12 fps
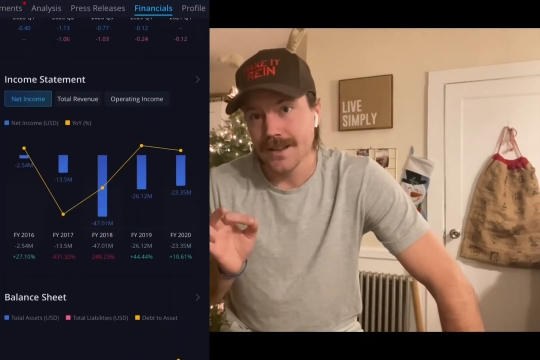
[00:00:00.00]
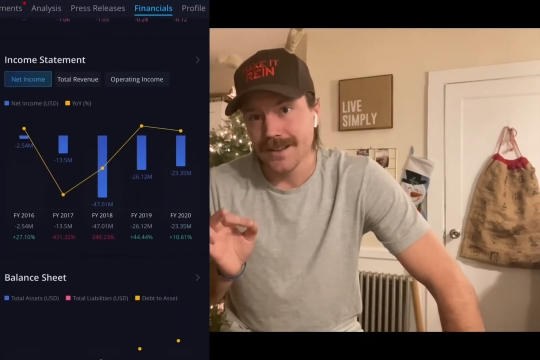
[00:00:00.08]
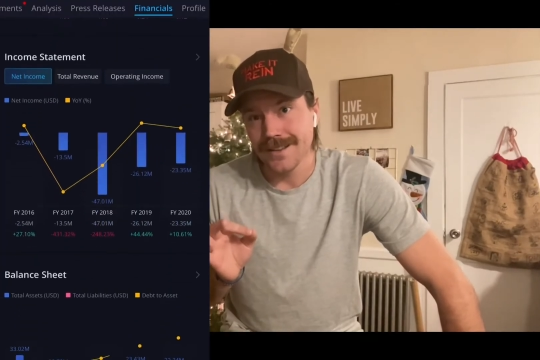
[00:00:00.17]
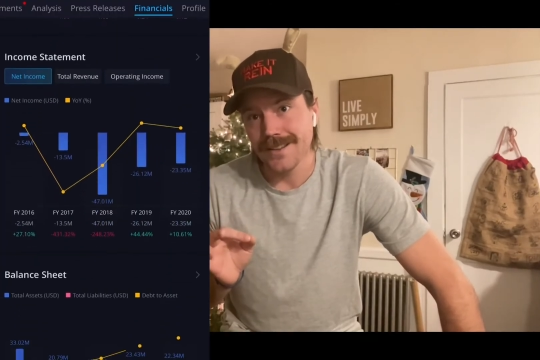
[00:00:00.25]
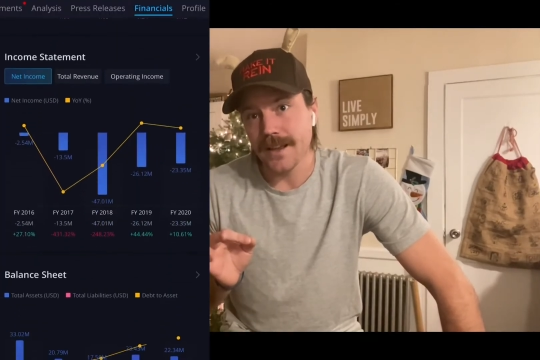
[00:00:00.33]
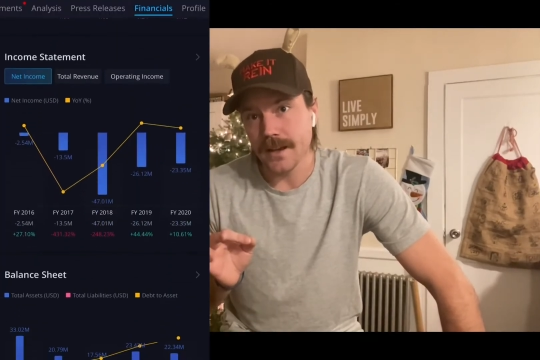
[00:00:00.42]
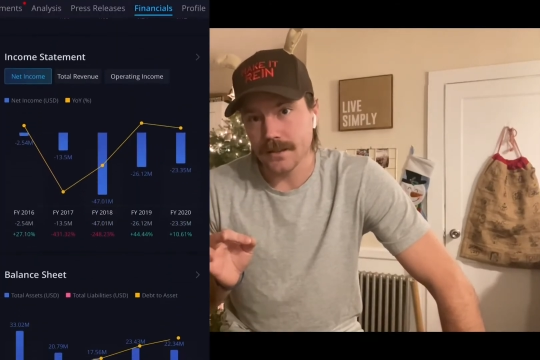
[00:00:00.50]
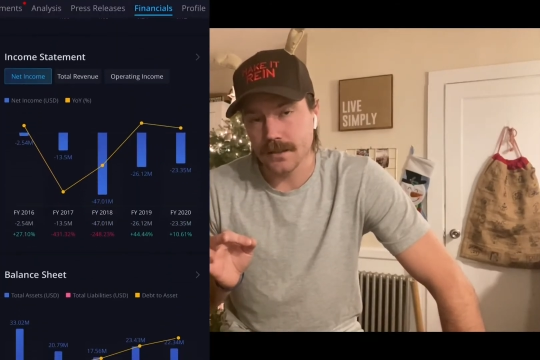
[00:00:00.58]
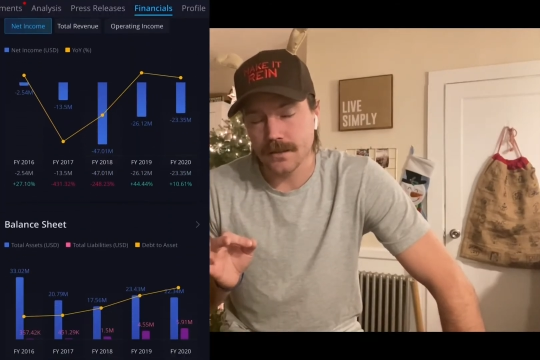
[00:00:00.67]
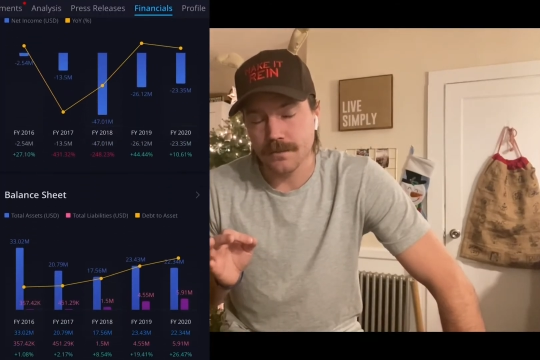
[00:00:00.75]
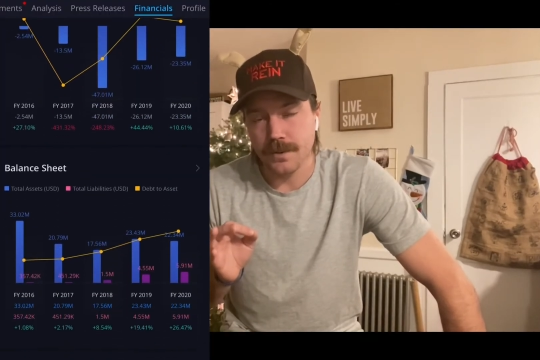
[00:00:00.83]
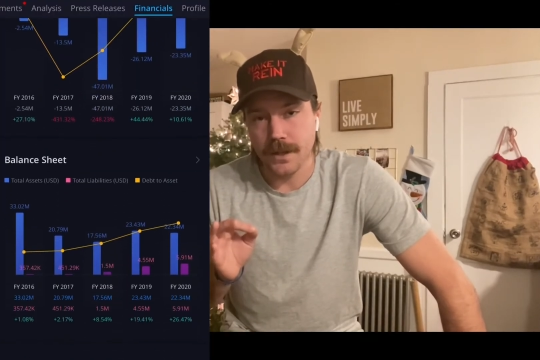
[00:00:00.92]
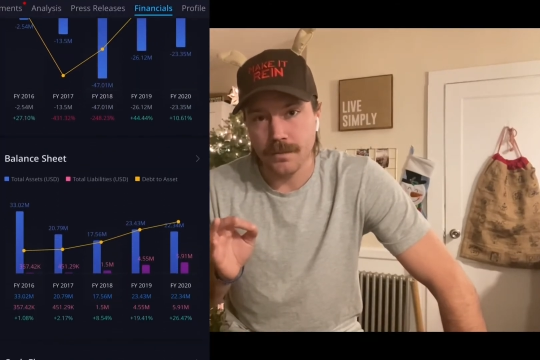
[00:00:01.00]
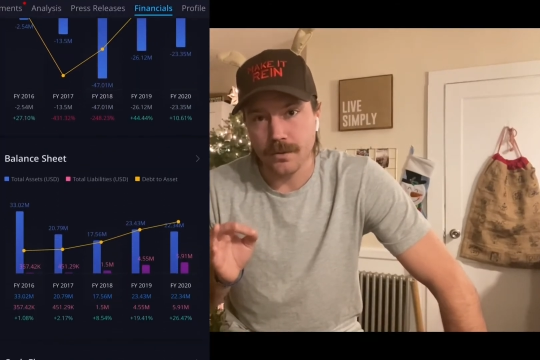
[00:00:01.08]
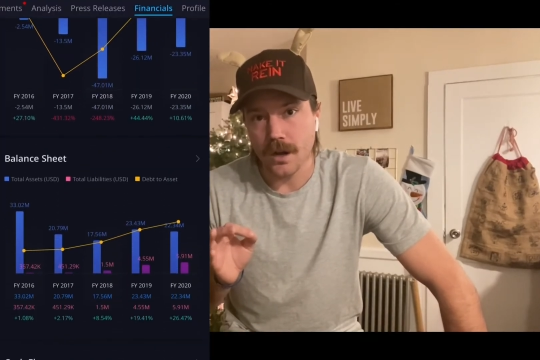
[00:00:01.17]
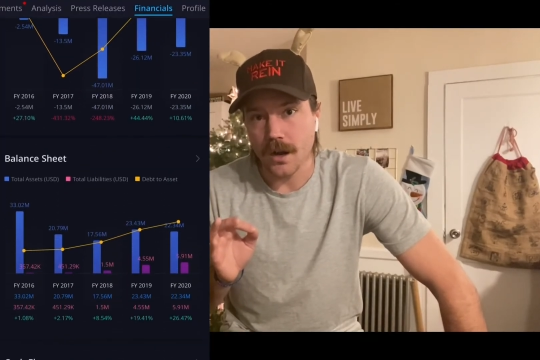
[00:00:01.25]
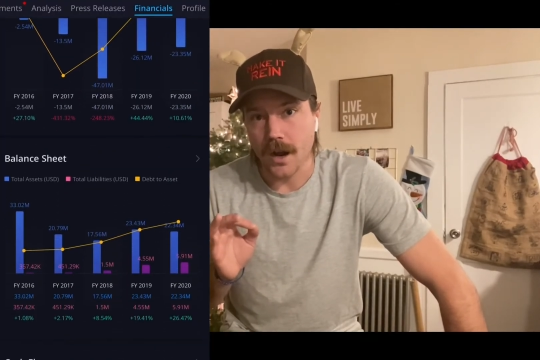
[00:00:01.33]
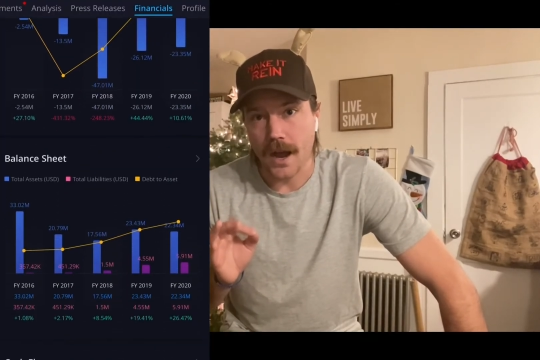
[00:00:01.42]
Yes,
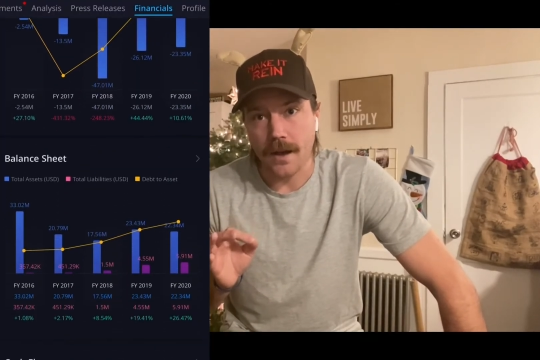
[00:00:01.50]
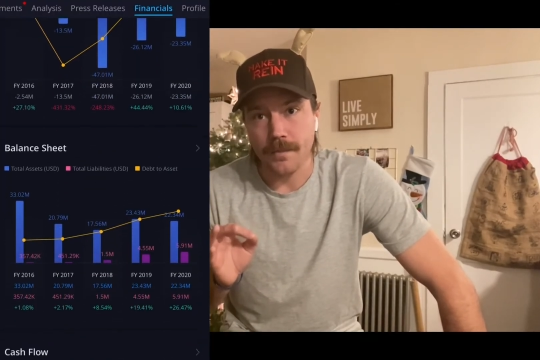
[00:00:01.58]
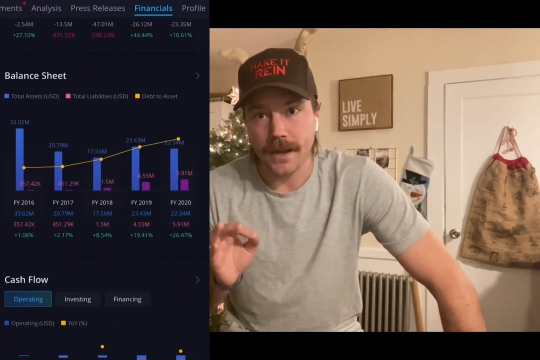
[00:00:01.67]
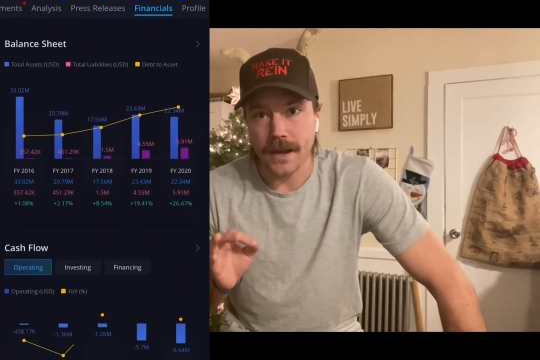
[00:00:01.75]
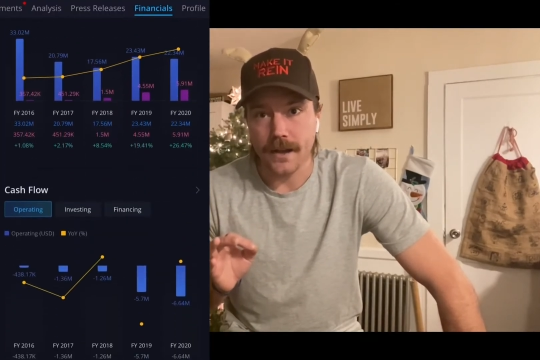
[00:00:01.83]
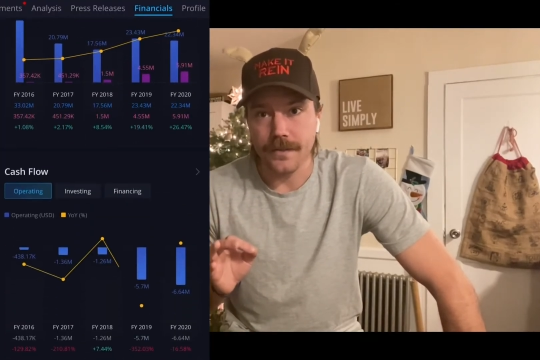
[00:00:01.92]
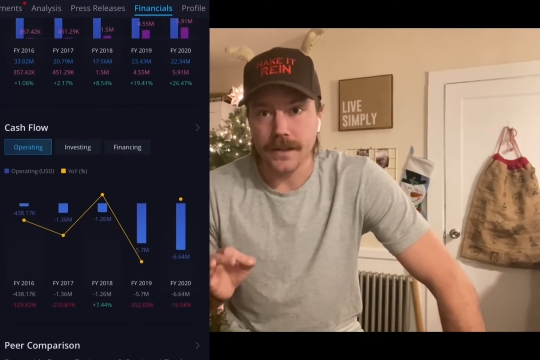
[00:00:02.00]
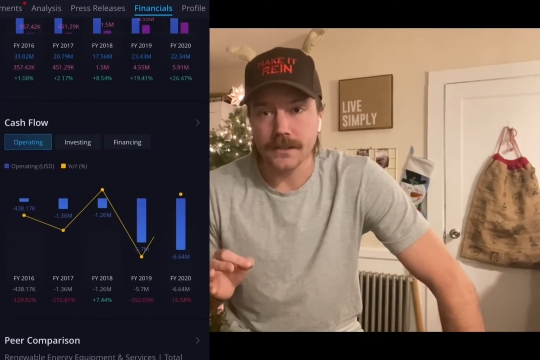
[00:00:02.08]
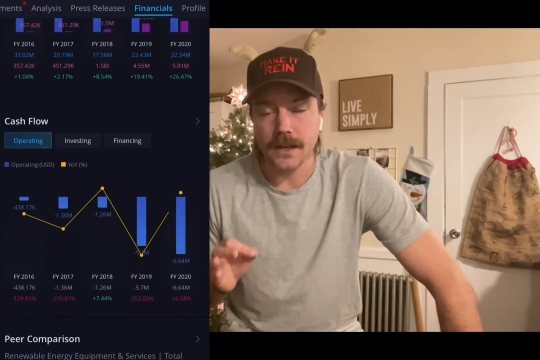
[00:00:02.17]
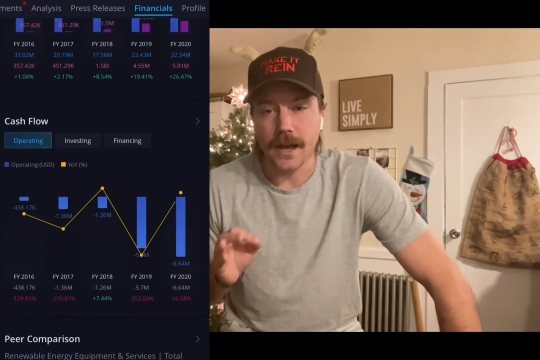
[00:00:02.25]
people are hopping on this.